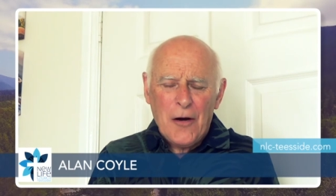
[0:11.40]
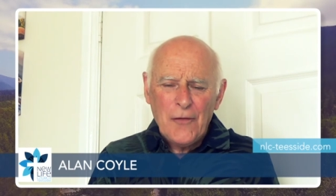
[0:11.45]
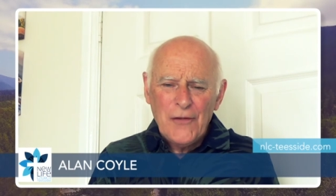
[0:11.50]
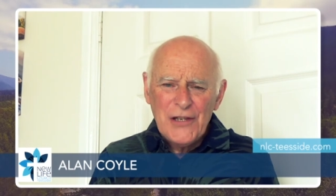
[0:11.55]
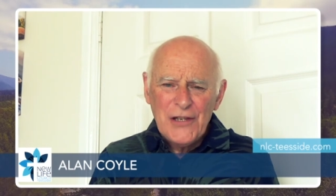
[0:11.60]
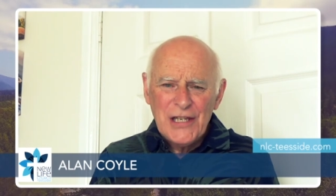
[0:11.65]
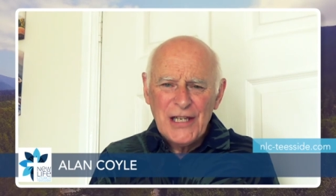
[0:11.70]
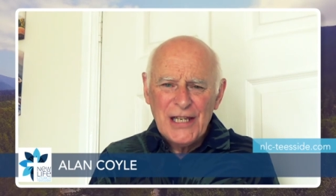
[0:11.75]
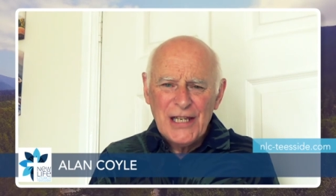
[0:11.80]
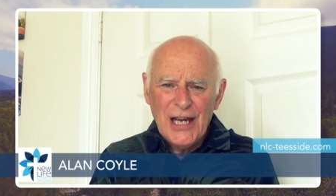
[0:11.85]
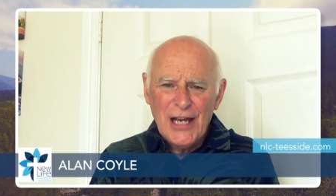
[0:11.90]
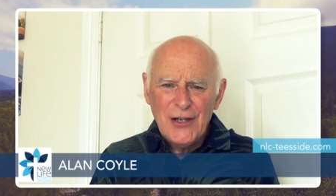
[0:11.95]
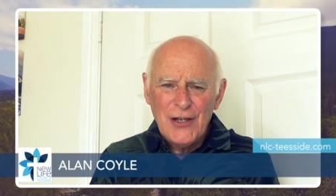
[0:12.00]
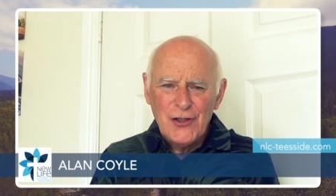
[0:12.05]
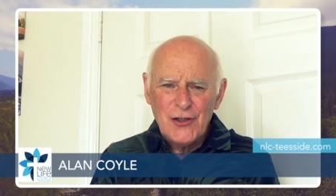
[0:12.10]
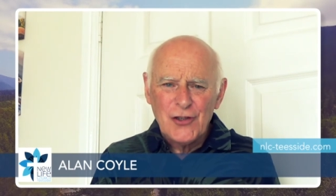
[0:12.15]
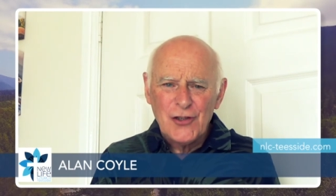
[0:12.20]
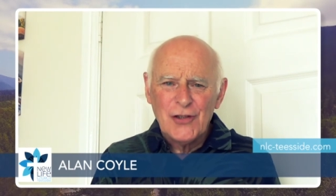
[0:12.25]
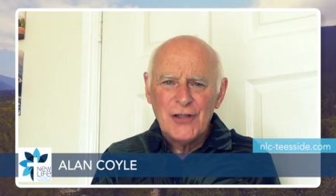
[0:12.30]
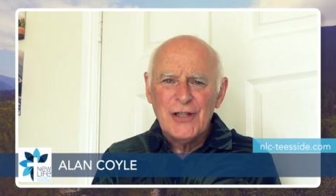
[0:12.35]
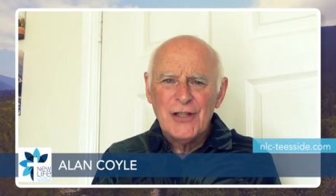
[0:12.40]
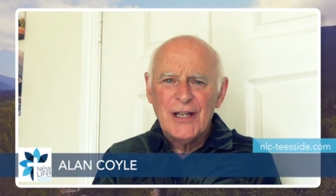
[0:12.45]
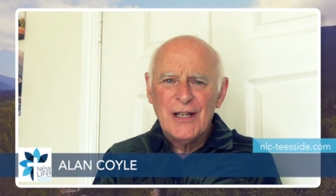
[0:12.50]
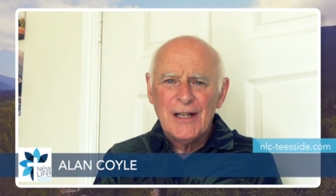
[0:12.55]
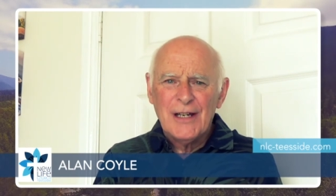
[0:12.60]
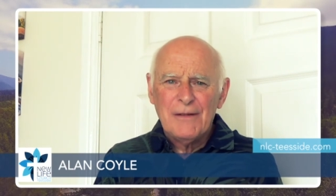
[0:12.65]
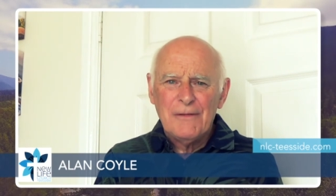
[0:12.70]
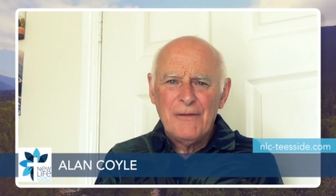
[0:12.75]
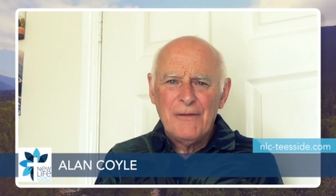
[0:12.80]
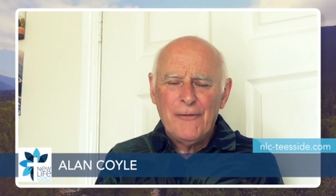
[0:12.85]
this occasion,
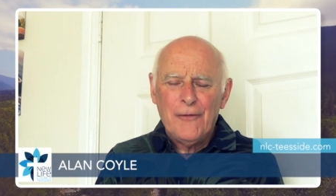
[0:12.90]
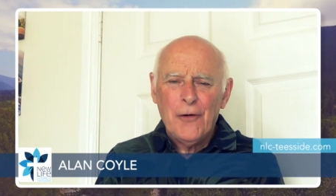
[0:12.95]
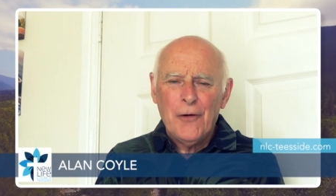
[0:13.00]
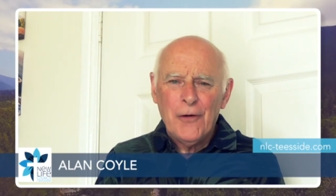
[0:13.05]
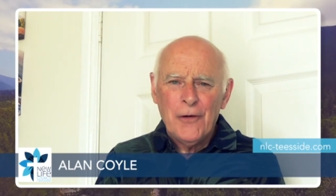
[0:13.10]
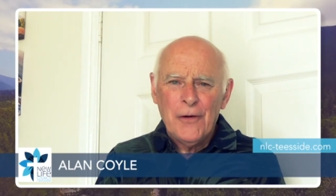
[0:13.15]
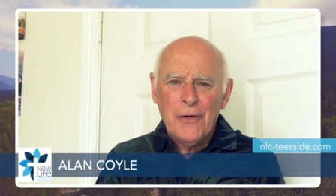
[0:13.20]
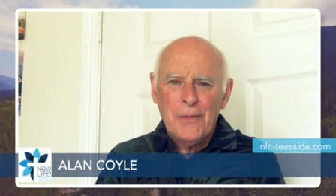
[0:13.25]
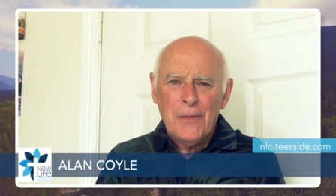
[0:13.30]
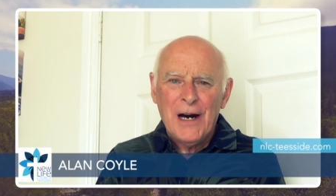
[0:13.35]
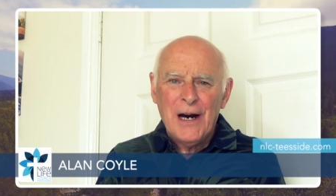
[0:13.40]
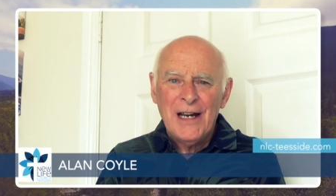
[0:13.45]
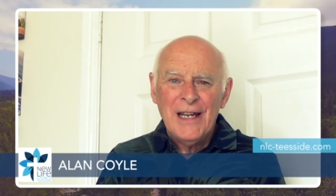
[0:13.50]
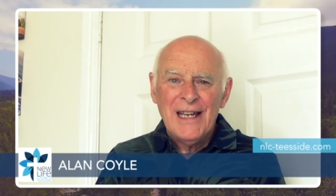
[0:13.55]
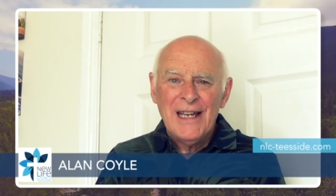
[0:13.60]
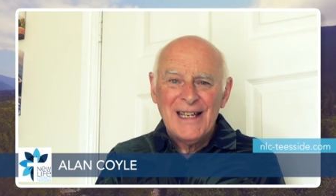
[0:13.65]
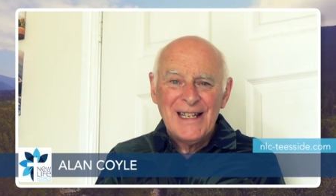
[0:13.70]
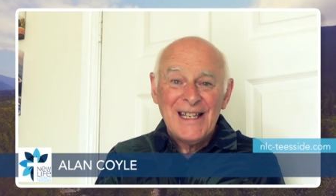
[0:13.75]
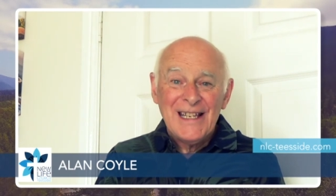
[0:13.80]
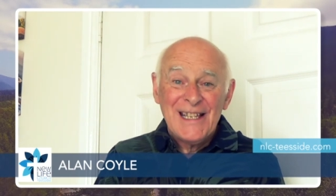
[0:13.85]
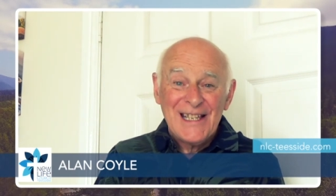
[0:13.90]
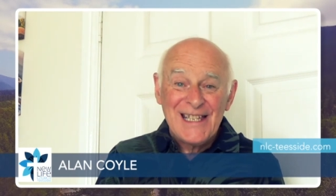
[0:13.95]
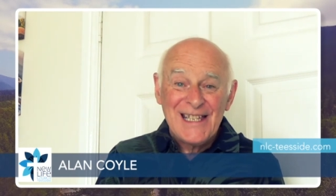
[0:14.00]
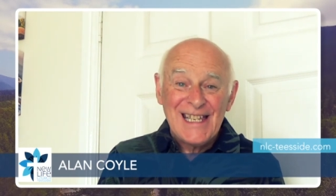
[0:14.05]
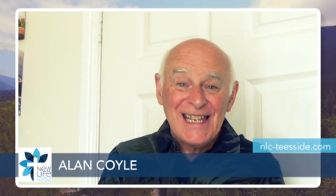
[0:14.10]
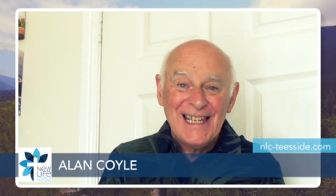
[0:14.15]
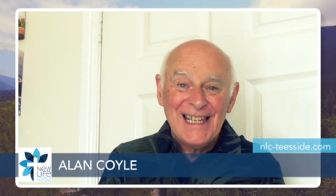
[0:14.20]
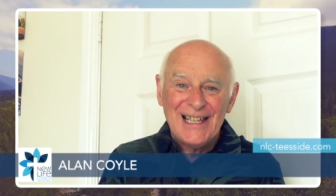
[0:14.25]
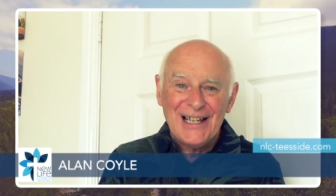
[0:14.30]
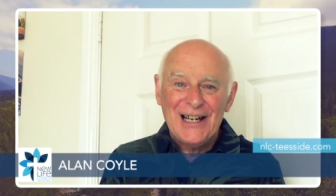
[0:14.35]
for my
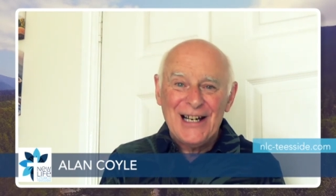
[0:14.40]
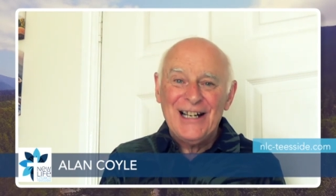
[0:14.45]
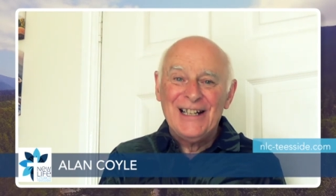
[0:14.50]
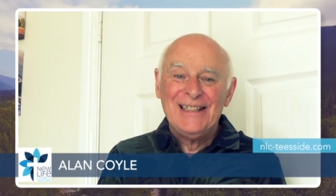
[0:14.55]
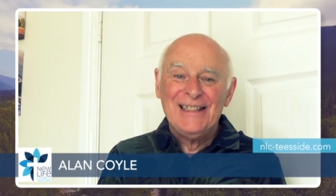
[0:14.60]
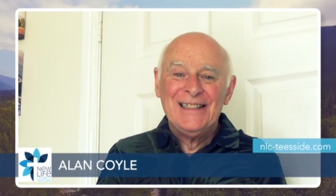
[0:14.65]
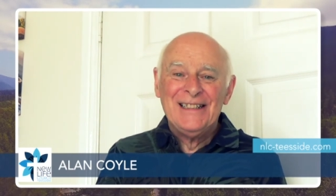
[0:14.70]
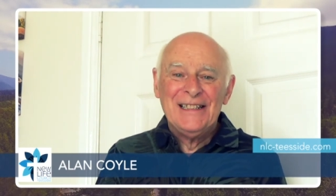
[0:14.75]
Selah,